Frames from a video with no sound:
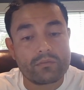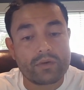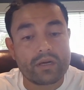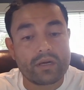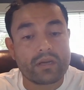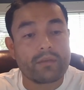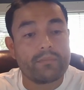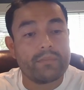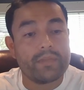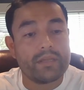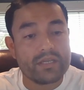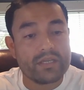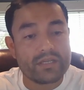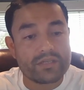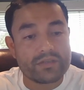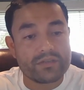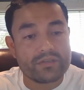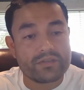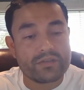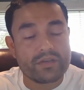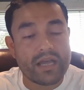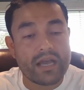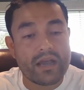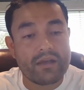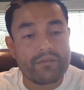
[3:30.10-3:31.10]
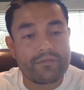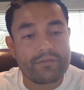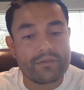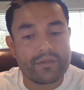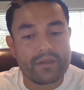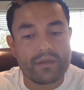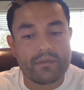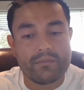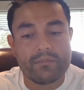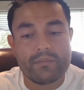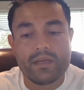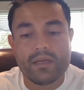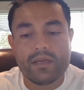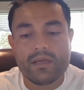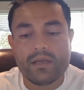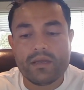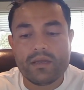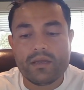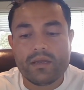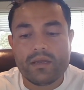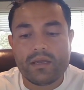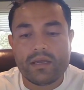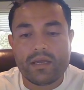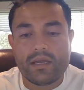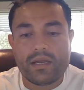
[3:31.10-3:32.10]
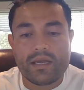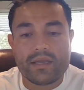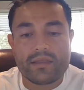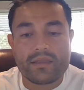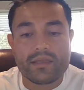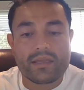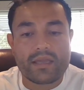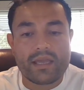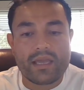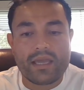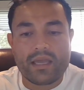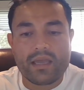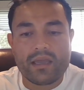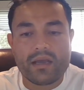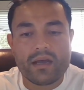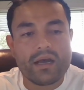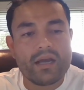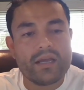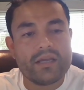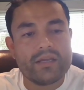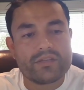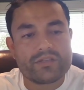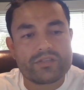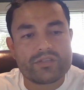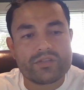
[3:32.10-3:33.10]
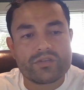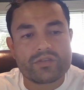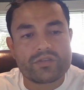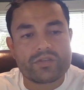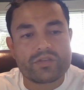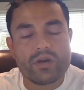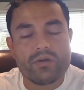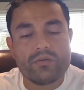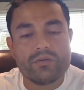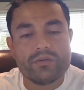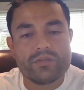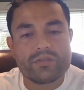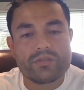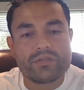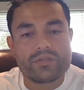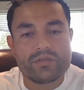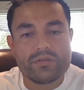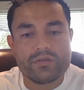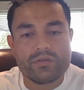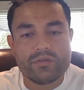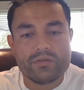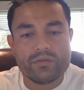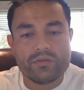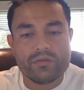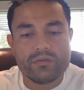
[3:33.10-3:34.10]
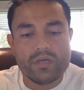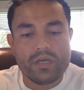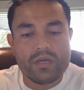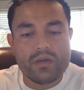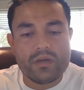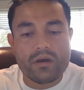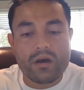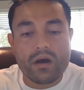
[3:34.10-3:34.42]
recommendations you have for them. And I think AI is just going to